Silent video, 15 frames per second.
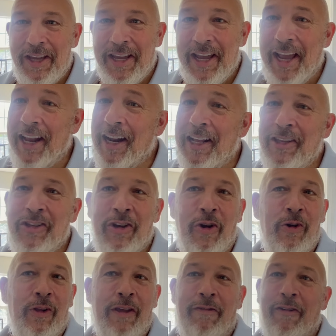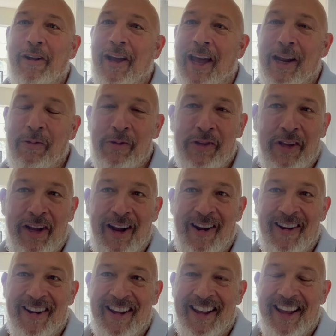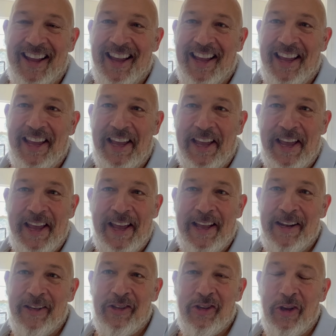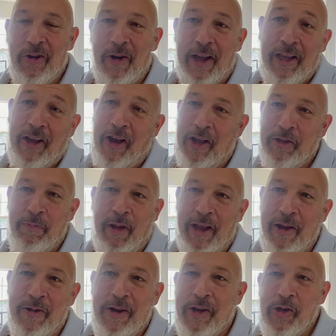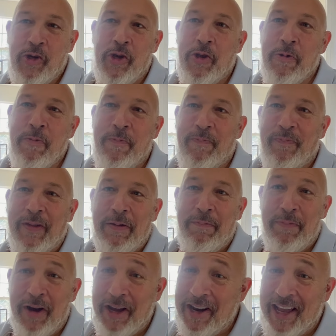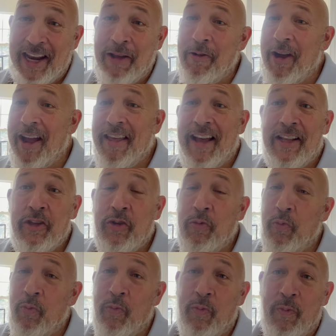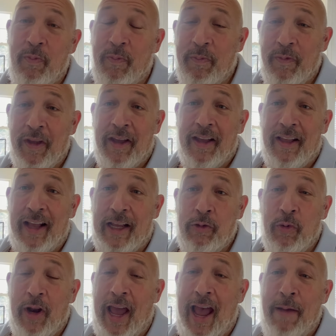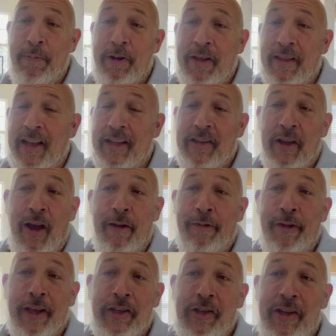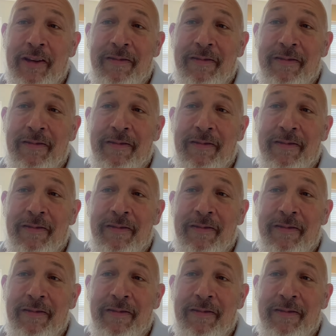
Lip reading: And I totally forgot it was there. And so I caused my own issue. But anyway, that's what happened, and that's how I fixed it.